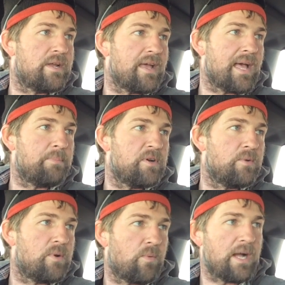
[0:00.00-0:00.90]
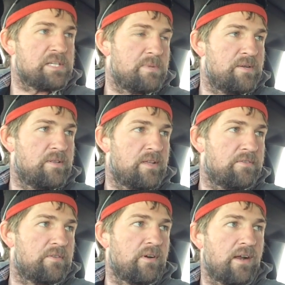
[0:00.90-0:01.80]
Recap, or do you want to watch me do
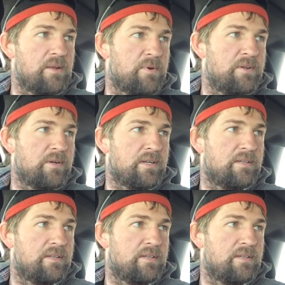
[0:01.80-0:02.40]
this, or how do you want to do it?